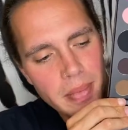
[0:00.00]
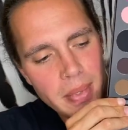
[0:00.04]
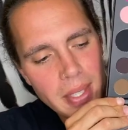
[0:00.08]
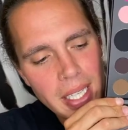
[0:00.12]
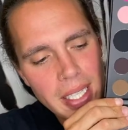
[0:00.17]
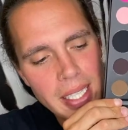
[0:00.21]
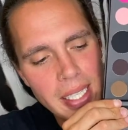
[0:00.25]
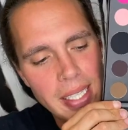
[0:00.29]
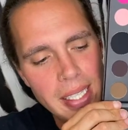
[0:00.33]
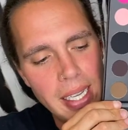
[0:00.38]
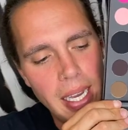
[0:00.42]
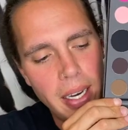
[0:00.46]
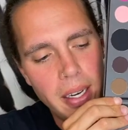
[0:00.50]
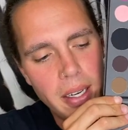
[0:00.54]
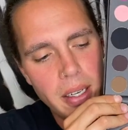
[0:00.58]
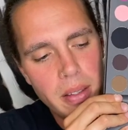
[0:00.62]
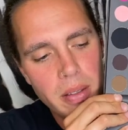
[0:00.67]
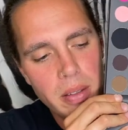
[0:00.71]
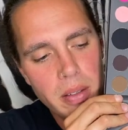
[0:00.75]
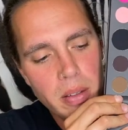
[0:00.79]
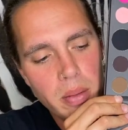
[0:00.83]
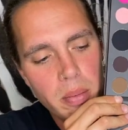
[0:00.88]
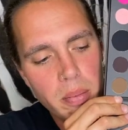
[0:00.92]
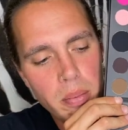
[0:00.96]
This is it.
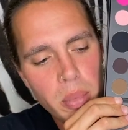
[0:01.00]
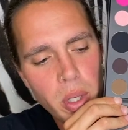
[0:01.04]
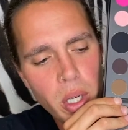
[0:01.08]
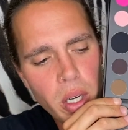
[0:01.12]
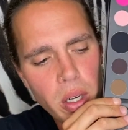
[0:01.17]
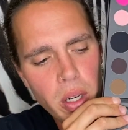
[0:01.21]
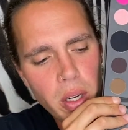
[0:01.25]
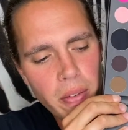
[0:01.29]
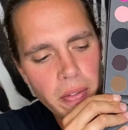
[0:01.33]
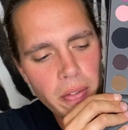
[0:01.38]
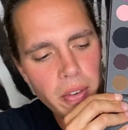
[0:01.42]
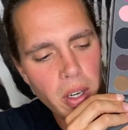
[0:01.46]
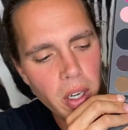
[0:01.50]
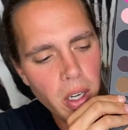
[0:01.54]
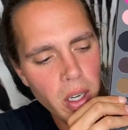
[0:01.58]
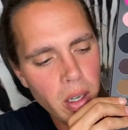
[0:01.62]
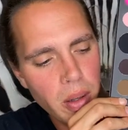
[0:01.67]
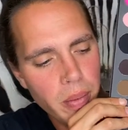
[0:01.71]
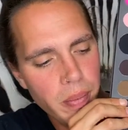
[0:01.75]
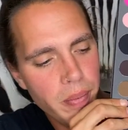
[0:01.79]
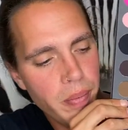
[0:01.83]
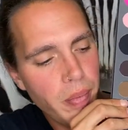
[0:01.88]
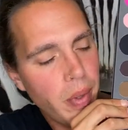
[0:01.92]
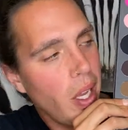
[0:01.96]

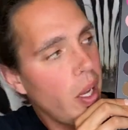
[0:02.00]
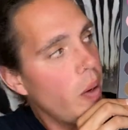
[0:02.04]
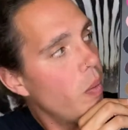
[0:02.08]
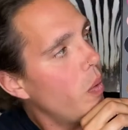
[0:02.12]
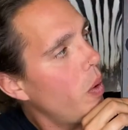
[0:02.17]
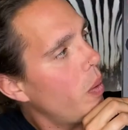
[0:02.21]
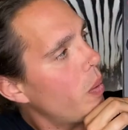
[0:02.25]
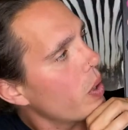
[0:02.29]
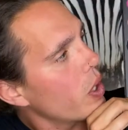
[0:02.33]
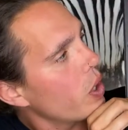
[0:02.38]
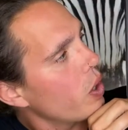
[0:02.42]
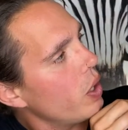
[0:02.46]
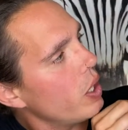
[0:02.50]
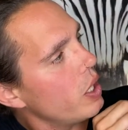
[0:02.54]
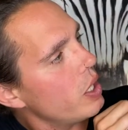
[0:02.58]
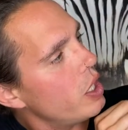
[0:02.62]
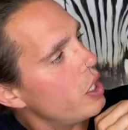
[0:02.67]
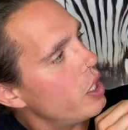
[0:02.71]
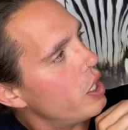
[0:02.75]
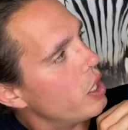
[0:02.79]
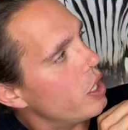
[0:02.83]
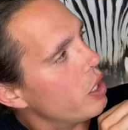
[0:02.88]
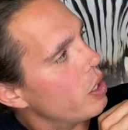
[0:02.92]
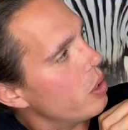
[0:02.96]
Beautiful. And what we're going to
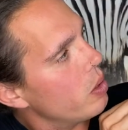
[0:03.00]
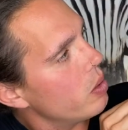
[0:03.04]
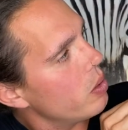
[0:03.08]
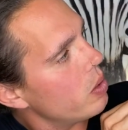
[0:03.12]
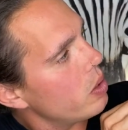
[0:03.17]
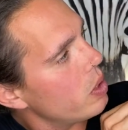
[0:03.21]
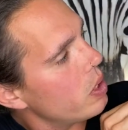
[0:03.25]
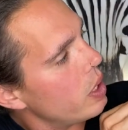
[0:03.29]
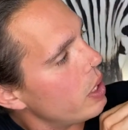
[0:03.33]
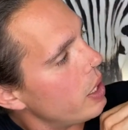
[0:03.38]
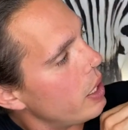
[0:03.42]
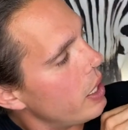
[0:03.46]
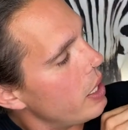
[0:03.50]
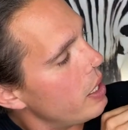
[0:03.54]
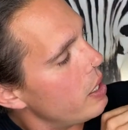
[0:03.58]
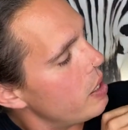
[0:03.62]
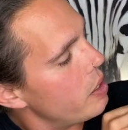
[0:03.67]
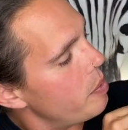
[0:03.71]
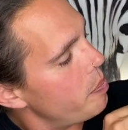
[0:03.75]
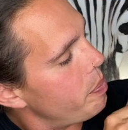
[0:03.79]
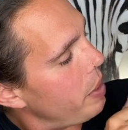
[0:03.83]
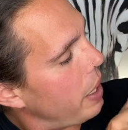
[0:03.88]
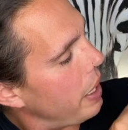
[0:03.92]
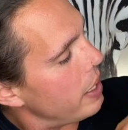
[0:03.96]
do is
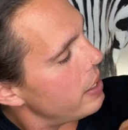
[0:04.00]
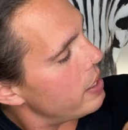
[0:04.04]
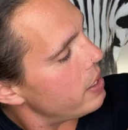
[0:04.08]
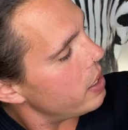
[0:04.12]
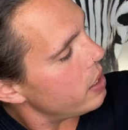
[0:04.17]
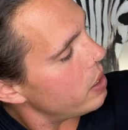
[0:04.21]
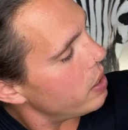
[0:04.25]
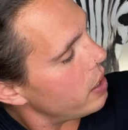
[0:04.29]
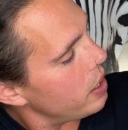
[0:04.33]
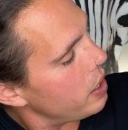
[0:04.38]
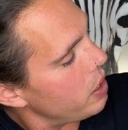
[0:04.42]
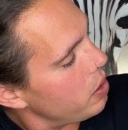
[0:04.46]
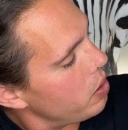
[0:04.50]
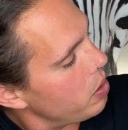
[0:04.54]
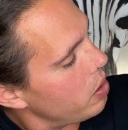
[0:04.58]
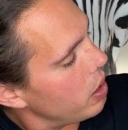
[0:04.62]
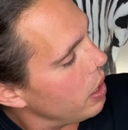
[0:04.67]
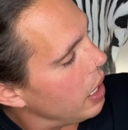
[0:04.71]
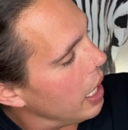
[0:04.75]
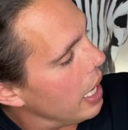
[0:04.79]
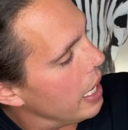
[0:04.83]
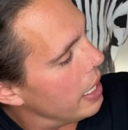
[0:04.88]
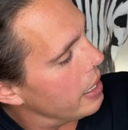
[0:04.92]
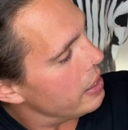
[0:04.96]
basically
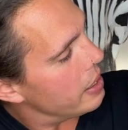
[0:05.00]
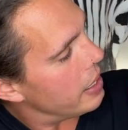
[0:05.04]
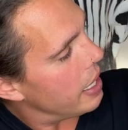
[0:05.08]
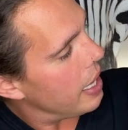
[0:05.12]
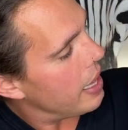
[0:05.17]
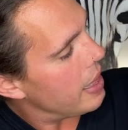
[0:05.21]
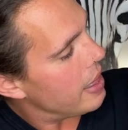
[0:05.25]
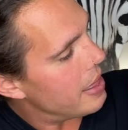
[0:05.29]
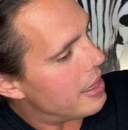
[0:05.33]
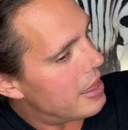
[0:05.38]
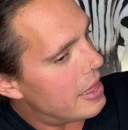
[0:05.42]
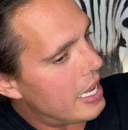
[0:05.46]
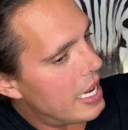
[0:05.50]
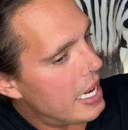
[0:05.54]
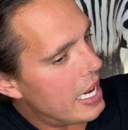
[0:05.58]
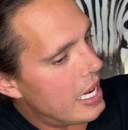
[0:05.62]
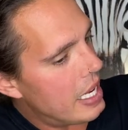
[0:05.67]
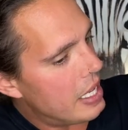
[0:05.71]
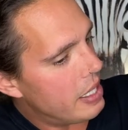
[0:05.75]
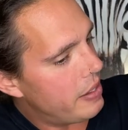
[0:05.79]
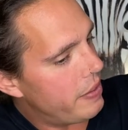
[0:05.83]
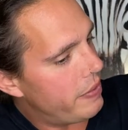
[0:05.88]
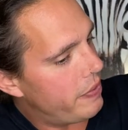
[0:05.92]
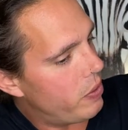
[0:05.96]
utilize
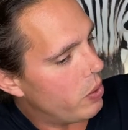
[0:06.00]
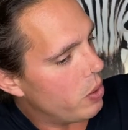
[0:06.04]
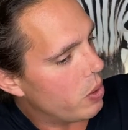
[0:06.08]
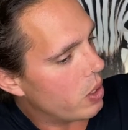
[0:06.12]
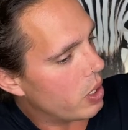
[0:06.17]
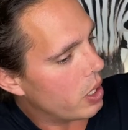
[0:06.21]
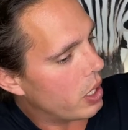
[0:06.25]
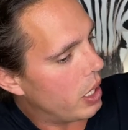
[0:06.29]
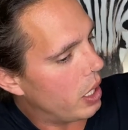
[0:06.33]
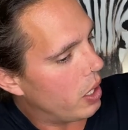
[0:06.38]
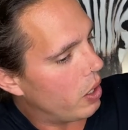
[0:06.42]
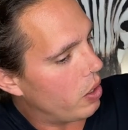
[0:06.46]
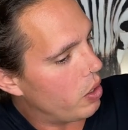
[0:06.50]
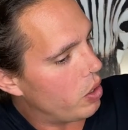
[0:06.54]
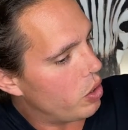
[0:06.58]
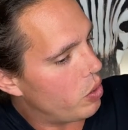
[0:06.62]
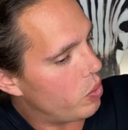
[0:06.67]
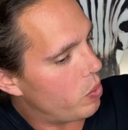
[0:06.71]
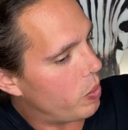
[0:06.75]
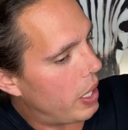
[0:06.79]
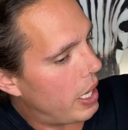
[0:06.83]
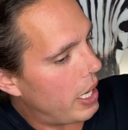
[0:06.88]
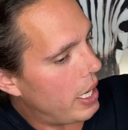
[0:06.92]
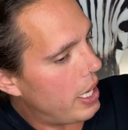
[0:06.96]
these 4 colors
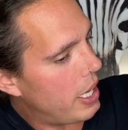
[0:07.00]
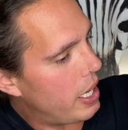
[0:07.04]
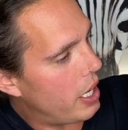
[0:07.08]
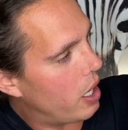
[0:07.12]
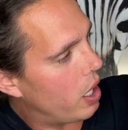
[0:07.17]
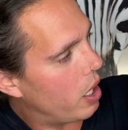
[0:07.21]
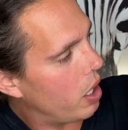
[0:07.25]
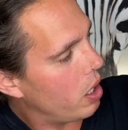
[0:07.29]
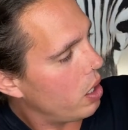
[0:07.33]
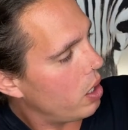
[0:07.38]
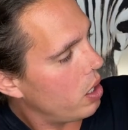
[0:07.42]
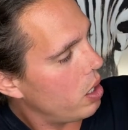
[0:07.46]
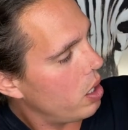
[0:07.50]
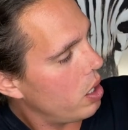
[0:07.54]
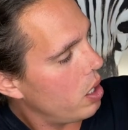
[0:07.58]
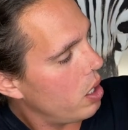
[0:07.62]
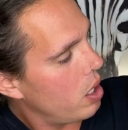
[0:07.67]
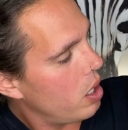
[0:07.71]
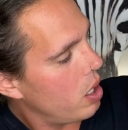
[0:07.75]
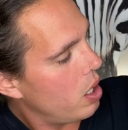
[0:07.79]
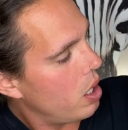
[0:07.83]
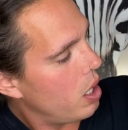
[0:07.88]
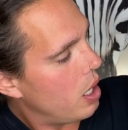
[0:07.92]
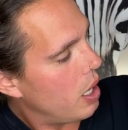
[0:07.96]
right here
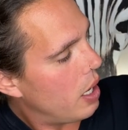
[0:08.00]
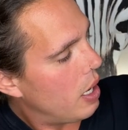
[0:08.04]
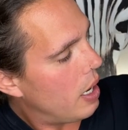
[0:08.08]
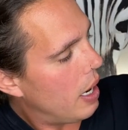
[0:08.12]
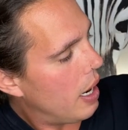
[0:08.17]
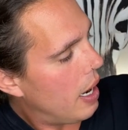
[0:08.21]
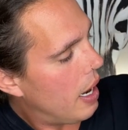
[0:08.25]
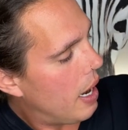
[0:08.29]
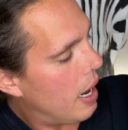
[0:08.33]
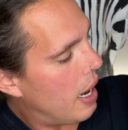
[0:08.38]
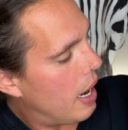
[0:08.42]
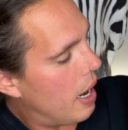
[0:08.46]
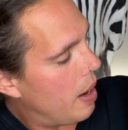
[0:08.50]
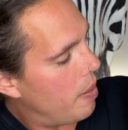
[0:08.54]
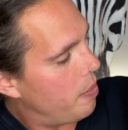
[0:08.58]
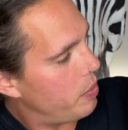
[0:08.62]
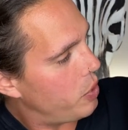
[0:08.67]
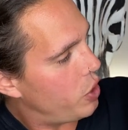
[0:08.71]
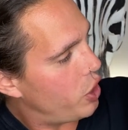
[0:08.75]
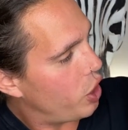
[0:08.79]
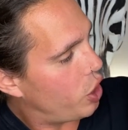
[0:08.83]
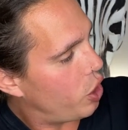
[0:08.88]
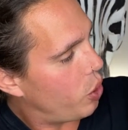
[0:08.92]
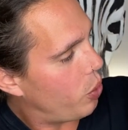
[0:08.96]

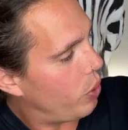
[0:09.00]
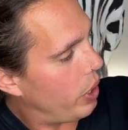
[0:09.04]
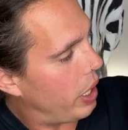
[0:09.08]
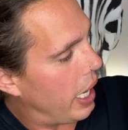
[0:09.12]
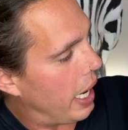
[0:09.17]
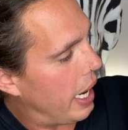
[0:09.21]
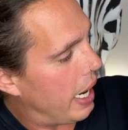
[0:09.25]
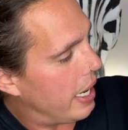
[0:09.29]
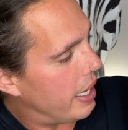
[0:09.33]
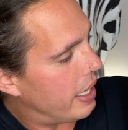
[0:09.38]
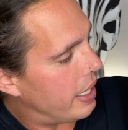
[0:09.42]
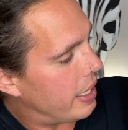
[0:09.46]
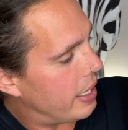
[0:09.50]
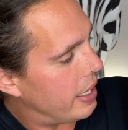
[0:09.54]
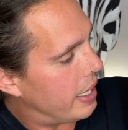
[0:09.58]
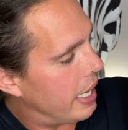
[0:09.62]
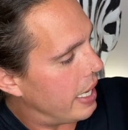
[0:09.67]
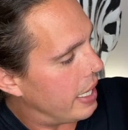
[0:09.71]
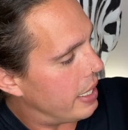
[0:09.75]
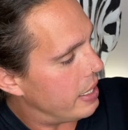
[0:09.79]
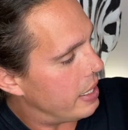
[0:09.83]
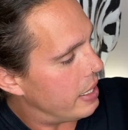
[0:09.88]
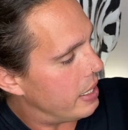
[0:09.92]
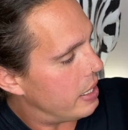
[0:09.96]
to create
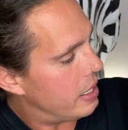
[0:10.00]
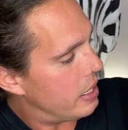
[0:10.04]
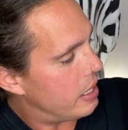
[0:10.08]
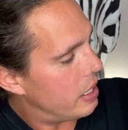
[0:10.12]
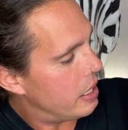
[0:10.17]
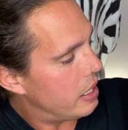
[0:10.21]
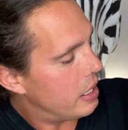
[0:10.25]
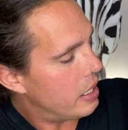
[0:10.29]
this